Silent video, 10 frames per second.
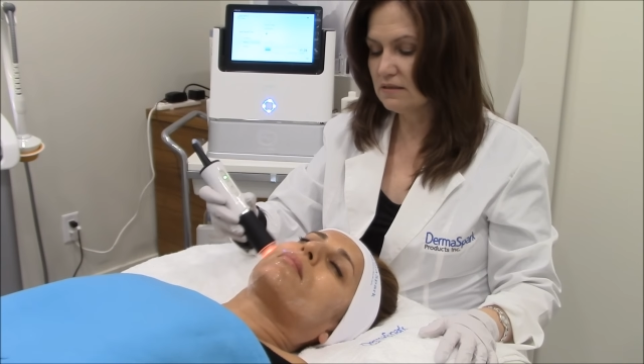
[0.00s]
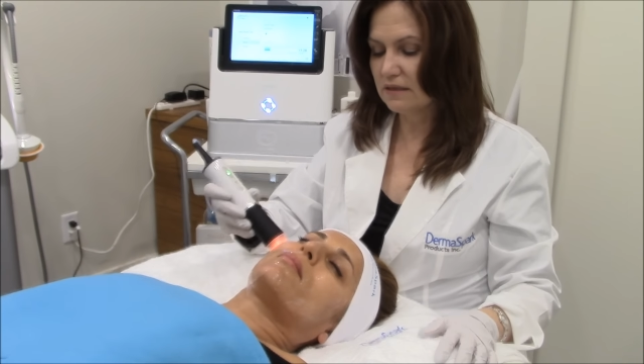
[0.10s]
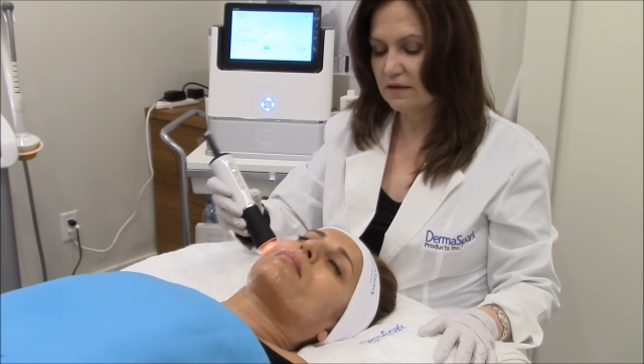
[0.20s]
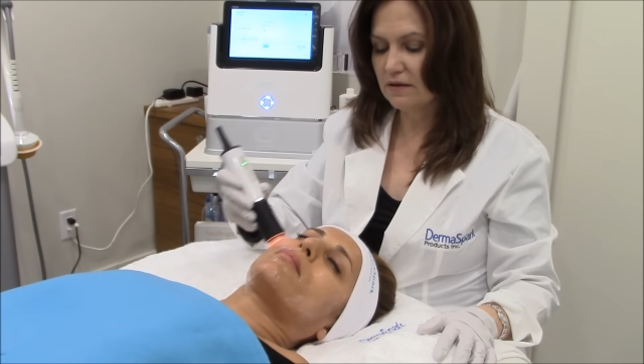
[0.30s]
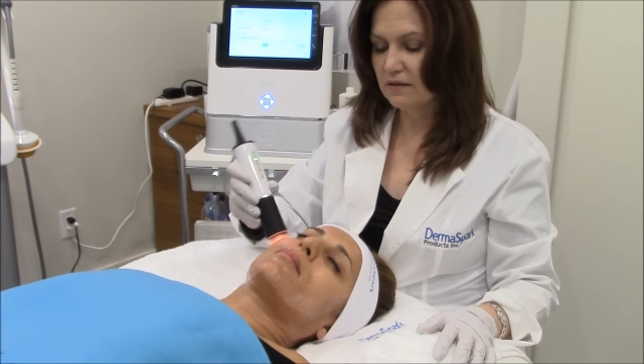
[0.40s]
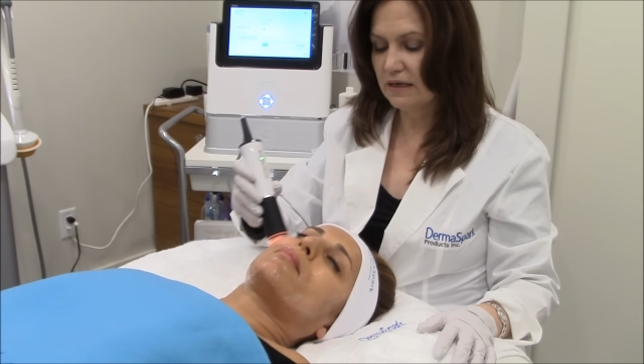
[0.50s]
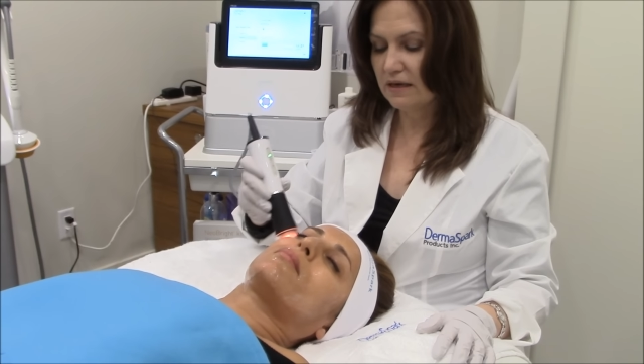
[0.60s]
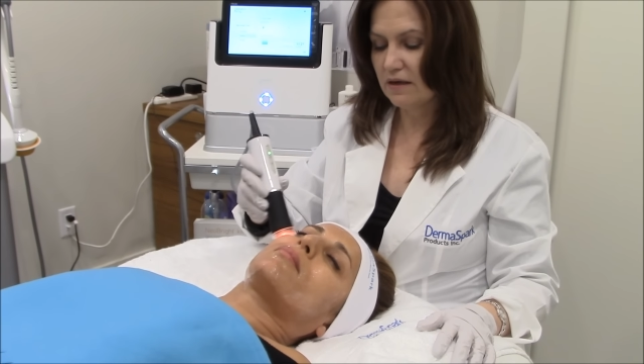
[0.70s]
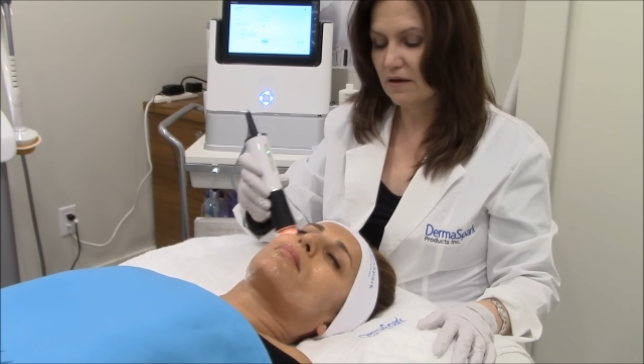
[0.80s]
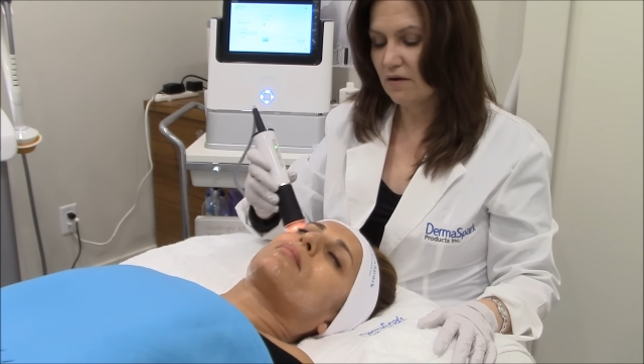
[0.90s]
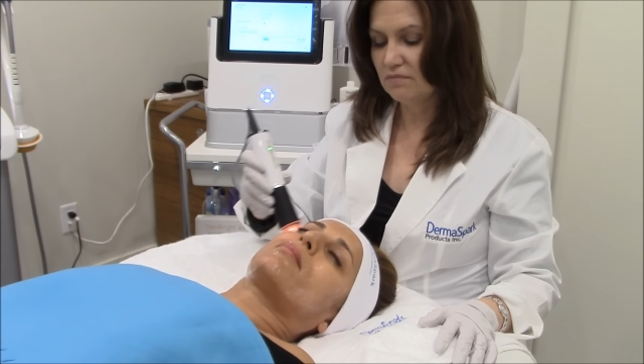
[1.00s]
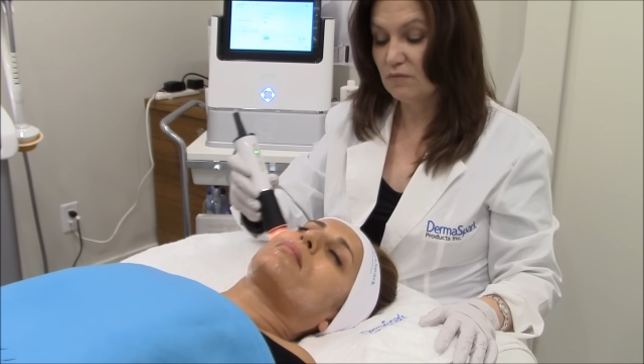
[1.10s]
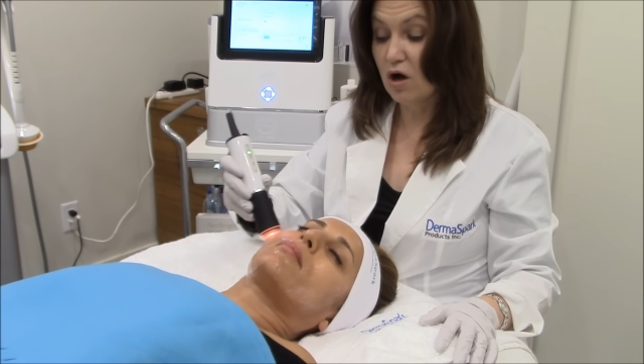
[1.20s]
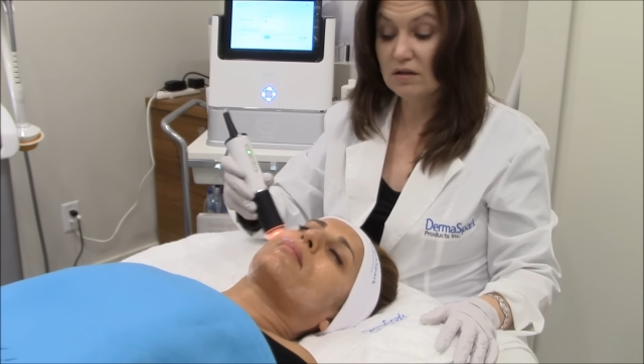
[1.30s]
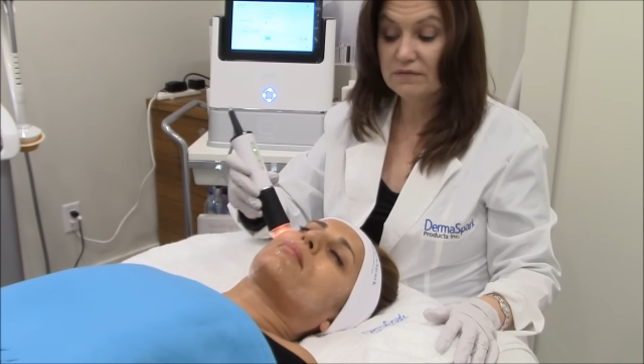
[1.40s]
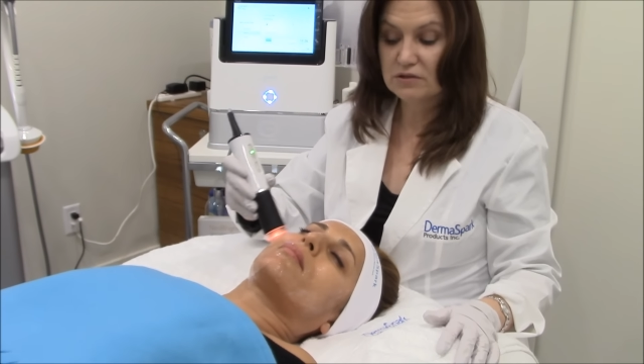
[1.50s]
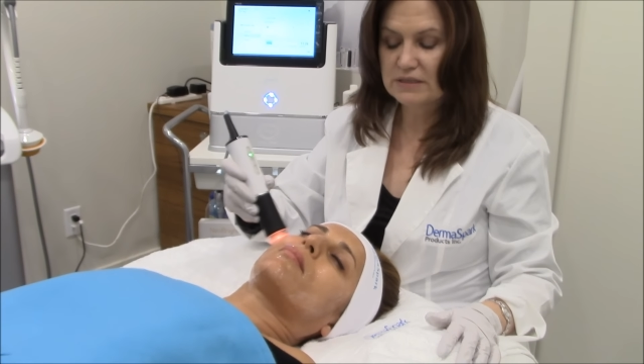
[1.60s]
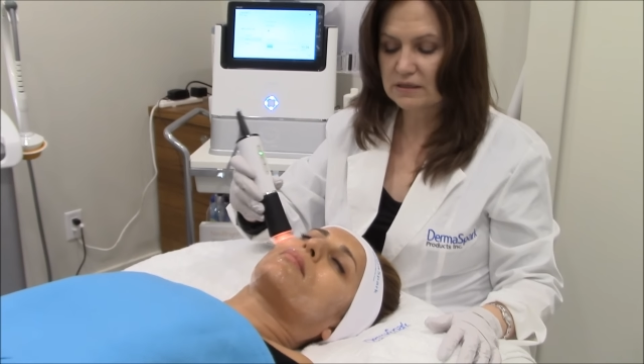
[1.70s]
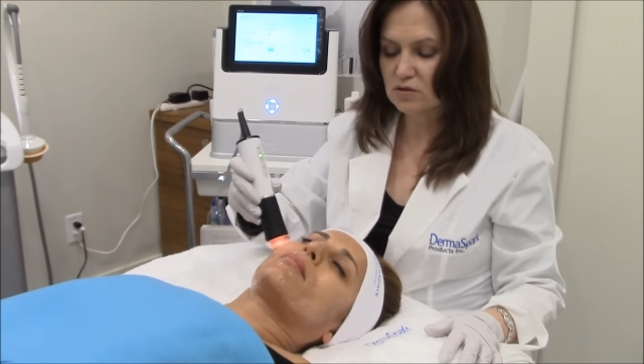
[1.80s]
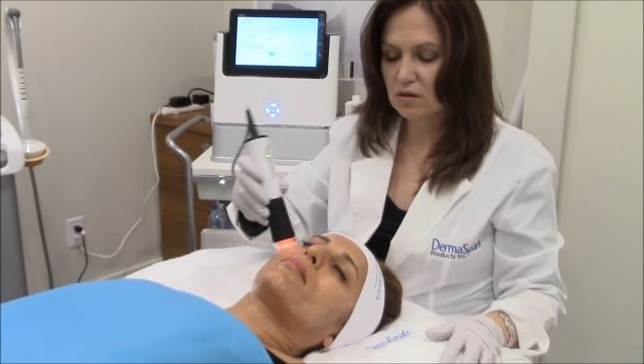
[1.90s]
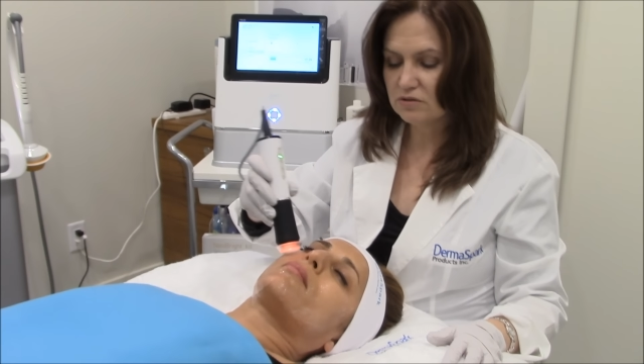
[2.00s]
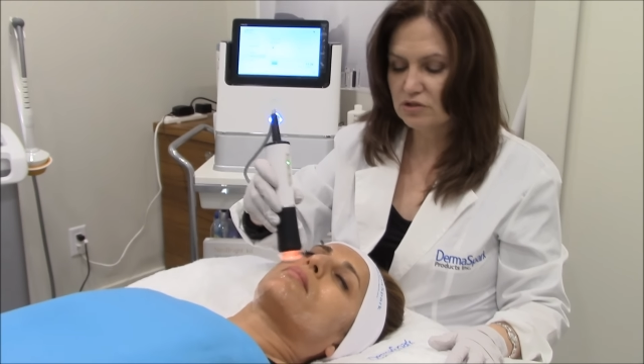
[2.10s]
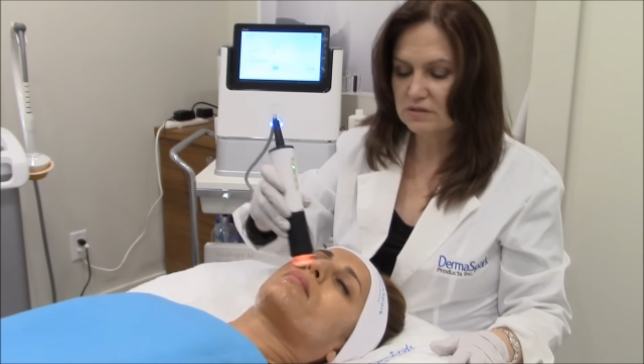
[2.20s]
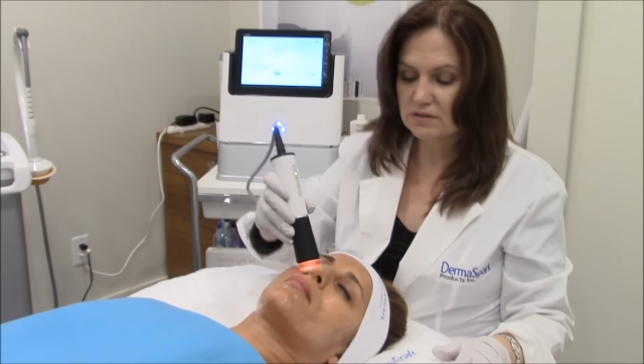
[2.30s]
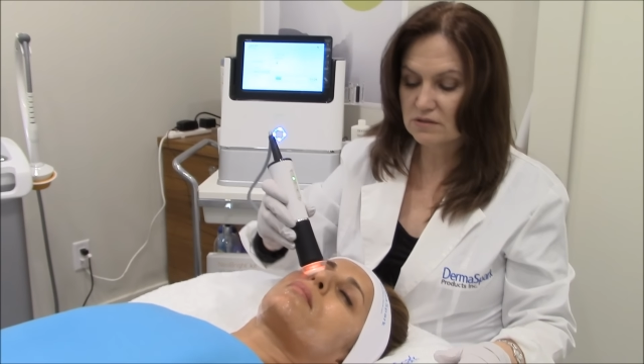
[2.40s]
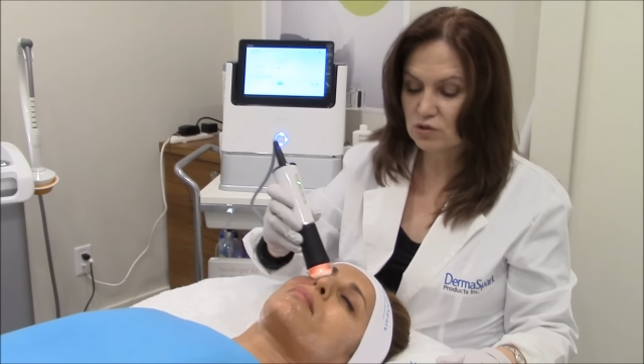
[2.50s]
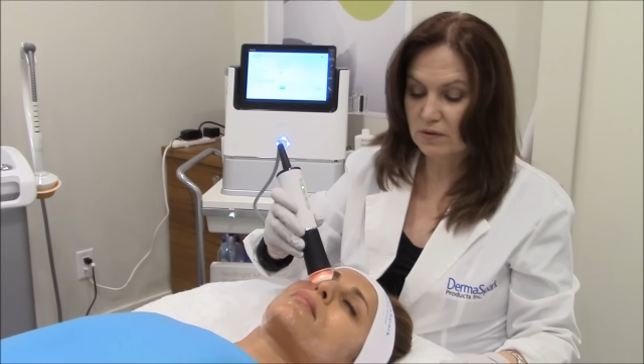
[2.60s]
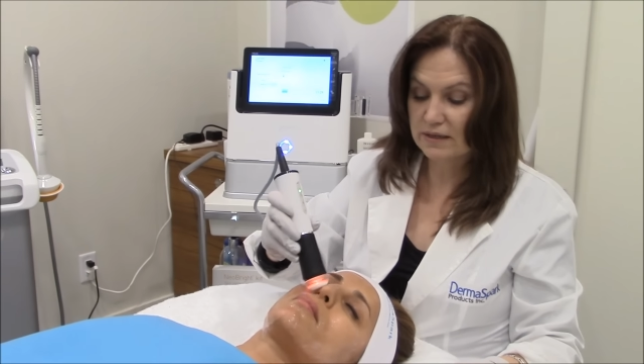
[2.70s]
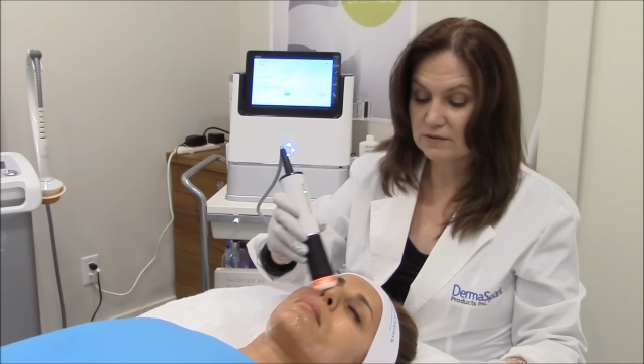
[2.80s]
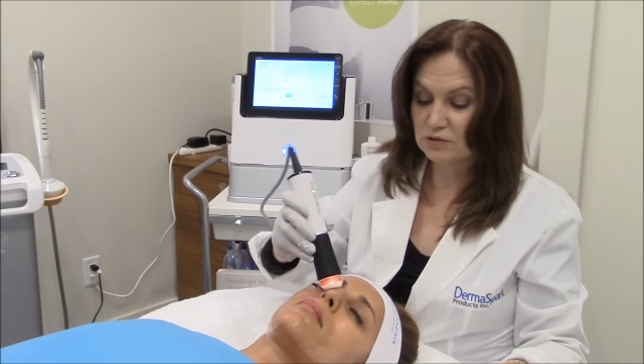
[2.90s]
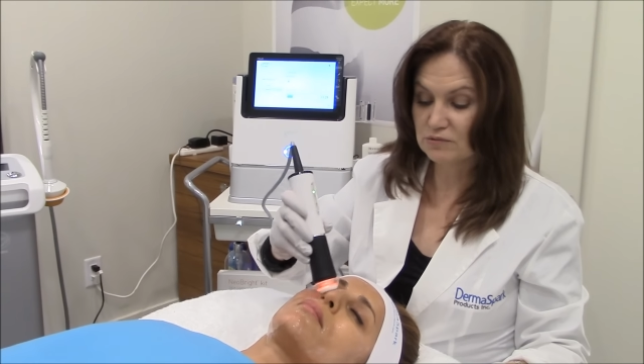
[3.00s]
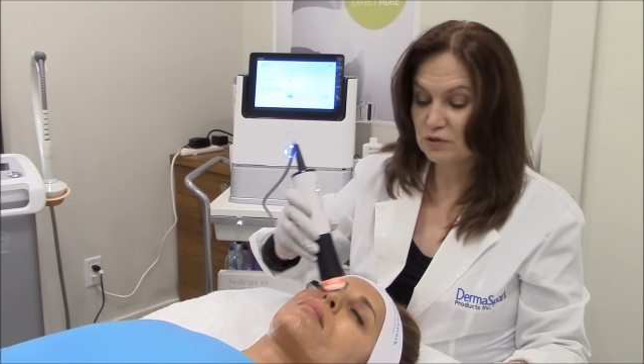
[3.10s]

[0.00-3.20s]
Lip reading: they all of their technologies is tried and